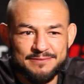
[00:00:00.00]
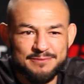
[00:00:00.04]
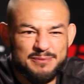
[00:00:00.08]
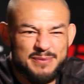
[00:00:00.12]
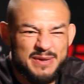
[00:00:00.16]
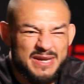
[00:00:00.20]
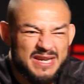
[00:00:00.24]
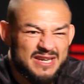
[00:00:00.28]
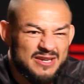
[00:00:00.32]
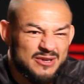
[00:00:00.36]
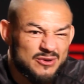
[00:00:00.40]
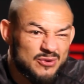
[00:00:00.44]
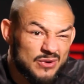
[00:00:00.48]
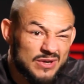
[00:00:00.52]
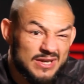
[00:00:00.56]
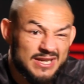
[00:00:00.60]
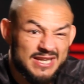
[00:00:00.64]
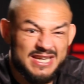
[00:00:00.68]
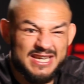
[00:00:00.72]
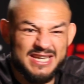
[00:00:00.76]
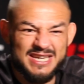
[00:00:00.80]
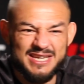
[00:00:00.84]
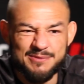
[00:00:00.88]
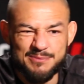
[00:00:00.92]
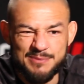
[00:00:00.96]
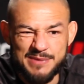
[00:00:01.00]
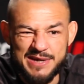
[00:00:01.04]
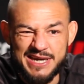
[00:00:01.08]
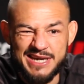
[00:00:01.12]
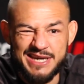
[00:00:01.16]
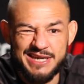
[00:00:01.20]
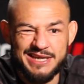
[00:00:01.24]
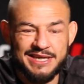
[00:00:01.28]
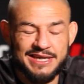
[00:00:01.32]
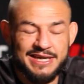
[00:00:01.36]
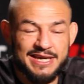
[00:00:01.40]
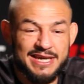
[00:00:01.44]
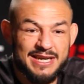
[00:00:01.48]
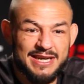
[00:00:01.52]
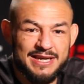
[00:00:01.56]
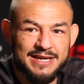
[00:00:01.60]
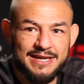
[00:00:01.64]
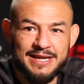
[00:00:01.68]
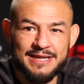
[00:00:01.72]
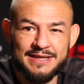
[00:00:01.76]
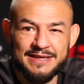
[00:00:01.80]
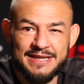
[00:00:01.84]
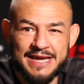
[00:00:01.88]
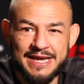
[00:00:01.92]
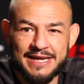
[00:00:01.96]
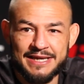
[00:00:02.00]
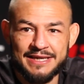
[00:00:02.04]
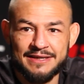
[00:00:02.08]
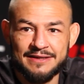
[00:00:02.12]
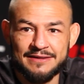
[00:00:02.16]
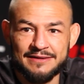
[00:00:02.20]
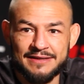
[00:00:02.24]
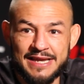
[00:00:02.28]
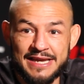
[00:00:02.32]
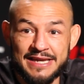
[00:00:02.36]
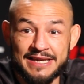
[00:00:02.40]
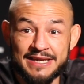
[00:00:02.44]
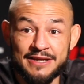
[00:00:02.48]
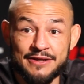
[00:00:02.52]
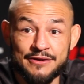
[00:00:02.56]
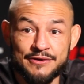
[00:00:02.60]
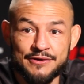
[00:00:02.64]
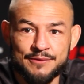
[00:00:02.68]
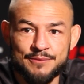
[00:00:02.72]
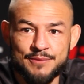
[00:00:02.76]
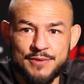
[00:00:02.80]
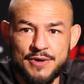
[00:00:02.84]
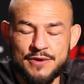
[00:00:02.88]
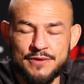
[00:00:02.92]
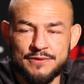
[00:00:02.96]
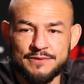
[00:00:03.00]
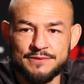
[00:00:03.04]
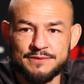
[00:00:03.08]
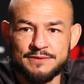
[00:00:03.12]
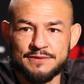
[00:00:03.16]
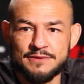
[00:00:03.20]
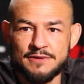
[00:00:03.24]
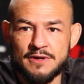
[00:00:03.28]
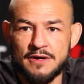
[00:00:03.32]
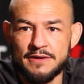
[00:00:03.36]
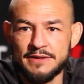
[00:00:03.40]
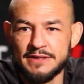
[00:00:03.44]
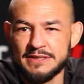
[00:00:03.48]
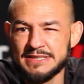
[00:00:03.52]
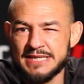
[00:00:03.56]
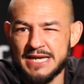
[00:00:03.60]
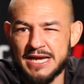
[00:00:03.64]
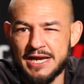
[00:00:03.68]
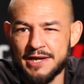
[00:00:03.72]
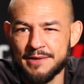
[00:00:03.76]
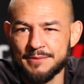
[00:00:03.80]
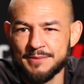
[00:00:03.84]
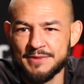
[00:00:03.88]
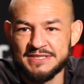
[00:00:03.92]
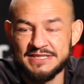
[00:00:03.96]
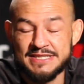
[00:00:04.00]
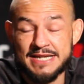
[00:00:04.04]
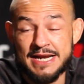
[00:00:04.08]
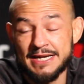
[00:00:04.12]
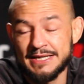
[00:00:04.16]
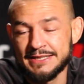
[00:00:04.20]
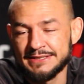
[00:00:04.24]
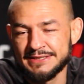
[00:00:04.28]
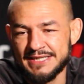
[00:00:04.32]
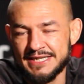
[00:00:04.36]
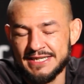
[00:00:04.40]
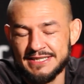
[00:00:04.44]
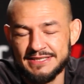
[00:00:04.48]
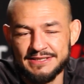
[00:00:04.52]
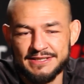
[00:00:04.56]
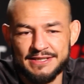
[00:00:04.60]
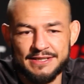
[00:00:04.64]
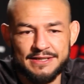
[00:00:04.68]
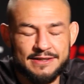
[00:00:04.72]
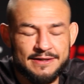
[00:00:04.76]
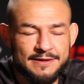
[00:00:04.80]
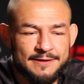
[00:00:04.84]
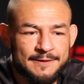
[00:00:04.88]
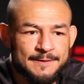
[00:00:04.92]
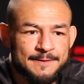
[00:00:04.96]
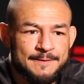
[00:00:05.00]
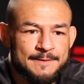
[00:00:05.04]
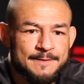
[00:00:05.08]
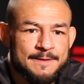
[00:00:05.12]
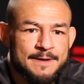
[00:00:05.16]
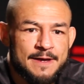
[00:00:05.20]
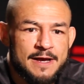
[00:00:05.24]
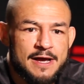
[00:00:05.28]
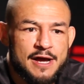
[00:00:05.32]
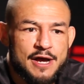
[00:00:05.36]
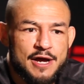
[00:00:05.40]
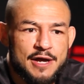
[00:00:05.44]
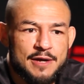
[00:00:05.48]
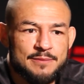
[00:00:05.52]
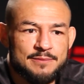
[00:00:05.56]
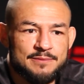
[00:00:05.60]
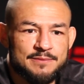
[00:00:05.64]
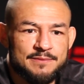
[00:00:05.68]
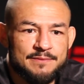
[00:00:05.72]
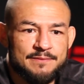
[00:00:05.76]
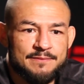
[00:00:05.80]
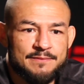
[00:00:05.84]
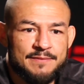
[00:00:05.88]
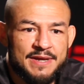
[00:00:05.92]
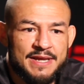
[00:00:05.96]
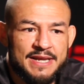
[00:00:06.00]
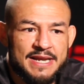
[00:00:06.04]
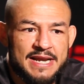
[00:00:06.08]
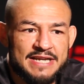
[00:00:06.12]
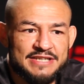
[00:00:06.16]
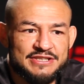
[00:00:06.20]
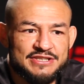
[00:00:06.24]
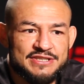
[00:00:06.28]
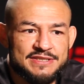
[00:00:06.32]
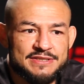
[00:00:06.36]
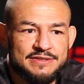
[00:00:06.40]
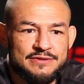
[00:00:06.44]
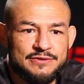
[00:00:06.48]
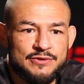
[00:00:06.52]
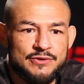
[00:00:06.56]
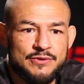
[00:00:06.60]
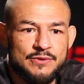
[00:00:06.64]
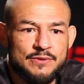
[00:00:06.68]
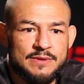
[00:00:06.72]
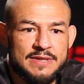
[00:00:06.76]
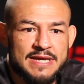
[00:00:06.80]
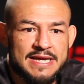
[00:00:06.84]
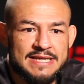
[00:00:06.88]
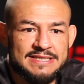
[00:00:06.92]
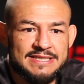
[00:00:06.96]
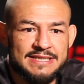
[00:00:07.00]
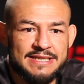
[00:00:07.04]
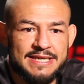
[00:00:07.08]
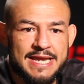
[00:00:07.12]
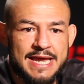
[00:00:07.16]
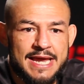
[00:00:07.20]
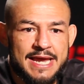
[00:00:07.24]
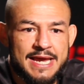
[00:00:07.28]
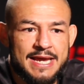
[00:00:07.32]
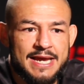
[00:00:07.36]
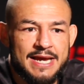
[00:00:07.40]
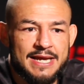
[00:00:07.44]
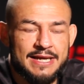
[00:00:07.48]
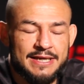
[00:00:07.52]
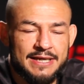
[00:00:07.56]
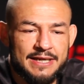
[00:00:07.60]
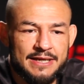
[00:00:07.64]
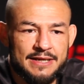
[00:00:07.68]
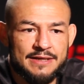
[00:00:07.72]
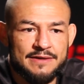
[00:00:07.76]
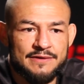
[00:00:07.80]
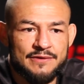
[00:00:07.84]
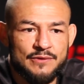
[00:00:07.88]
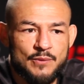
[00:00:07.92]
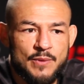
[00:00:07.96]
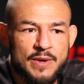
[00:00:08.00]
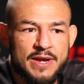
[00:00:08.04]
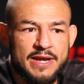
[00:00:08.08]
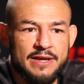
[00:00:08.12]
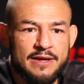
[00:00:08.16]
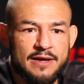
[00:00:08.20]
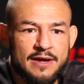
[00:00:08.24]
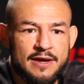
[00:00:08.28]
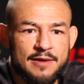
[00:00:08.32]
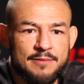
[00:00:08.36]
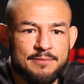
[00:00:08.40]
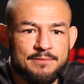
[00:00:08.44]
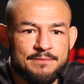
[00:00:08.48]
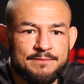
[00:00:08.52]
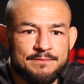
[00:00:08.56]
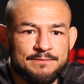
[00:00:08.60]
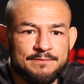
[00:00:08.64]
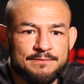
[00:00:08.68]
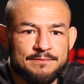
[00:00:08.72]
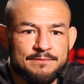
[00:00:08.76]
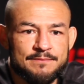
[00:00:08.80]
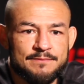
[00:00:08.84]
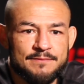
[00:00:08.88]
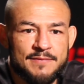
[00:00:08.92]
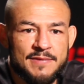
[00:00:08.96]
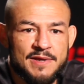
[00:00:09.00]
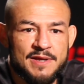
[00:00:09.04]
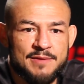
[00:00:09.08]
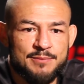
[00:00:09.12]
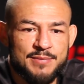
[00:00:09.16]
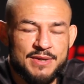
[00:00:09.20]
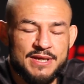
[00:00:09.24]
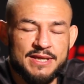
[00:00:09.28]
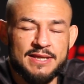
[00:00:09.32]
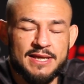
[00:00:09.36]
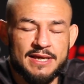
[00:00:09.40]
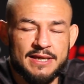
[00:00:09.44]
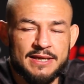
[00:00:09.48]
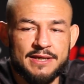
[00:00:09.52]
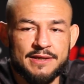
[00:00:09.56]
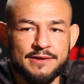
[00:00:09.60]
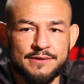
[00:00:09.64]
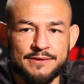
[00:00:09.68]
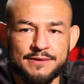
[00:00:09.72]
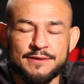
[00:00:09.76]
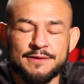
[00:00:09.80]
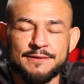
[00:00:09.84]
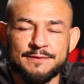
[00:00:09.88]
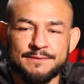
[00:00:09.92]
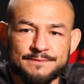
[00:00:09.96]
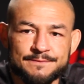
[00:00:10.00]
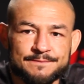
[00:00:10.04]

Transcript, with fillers: being gritty and mean and getting in that, that killer mode all the time. It's not as easy. Um, and I just knew that today I needed to wake up and be that killer.